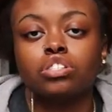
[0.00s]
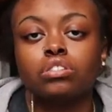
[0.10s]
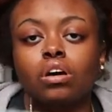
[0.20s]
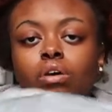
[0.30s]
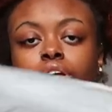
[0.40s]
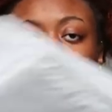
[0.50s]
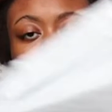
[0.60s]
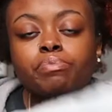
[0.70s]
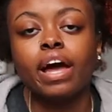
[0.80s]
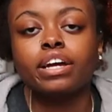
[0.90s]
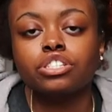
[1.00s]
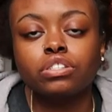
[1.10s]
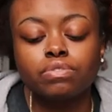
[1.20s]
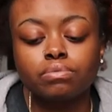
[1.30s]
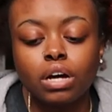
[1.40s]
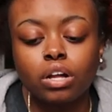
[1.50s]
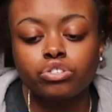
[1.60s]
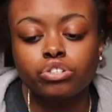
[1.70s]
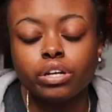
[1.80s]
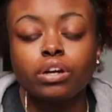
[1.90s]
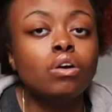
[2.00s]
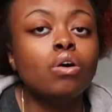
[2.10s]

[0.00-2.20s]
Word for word: just go get your packaging from dollar tree